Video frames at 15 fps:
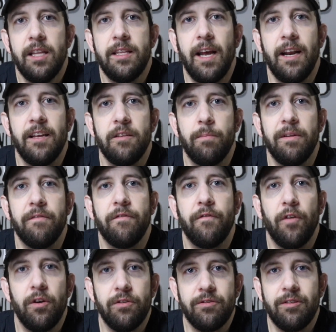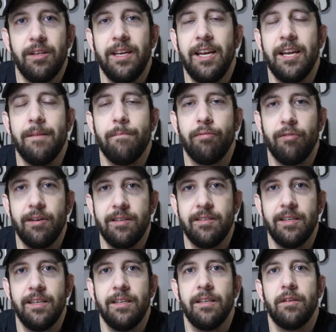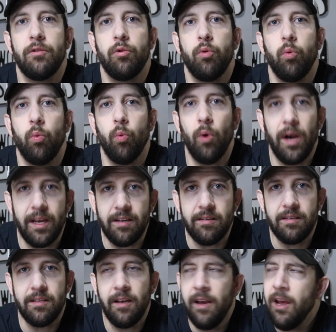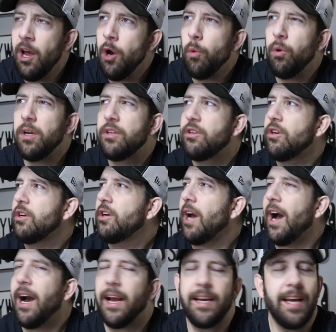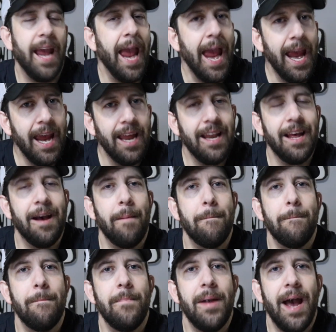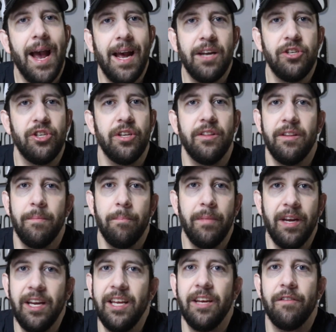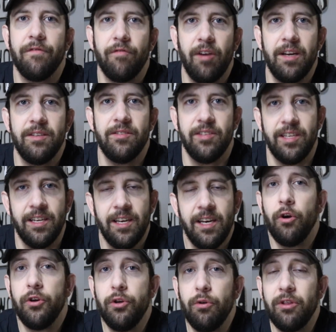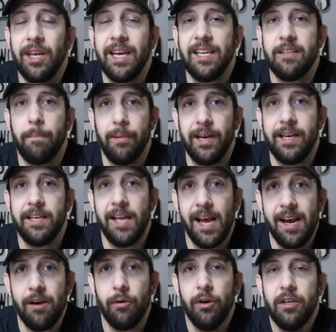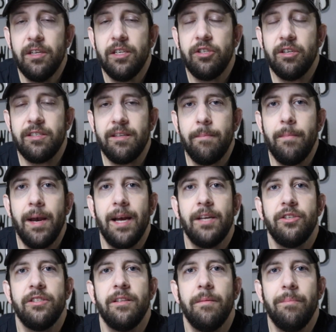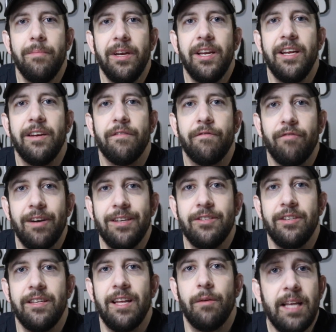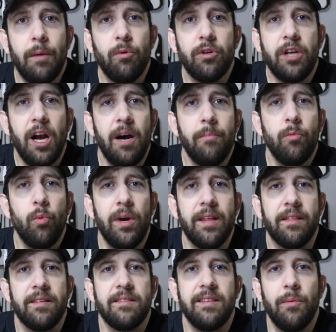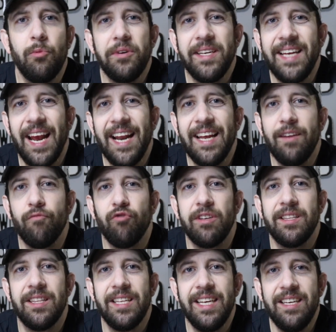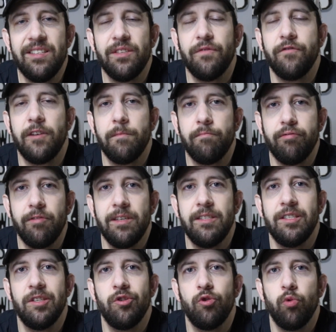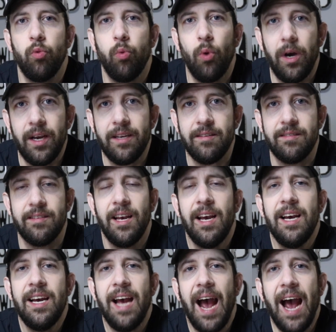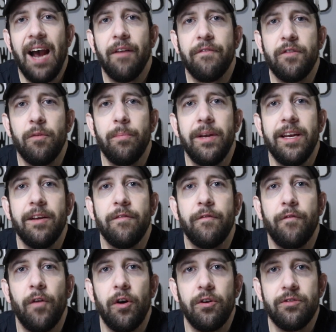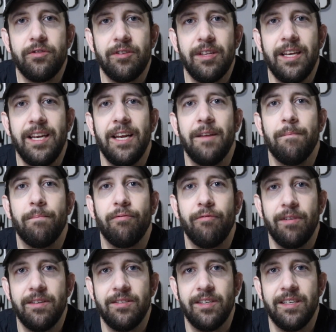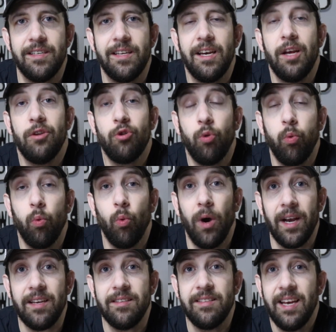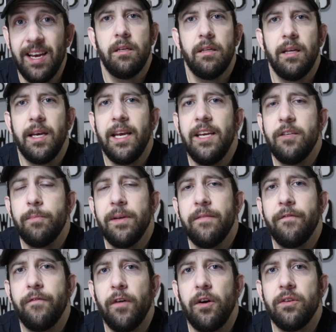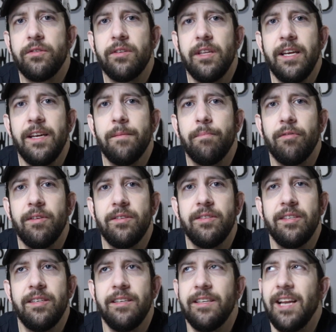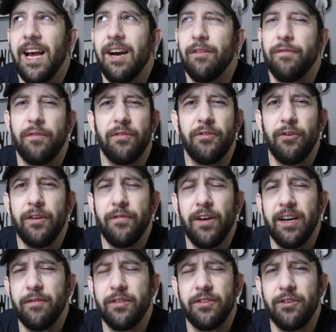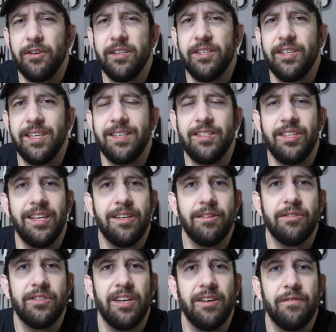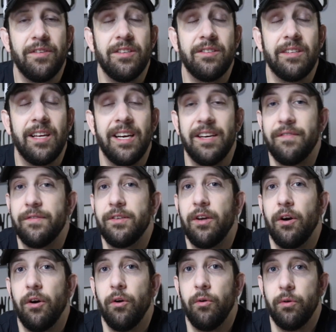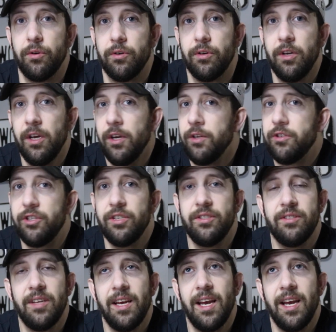that has been falsely imprisoned twice. Which I can't imagine the media frenzy, or you think it's big now, just imagine the media frenzy that will come with someone getting released from prison twice after being falsely imprisoned twice. Like, he's been falsely imprisoned now for 35 or 36 years of his life total, which is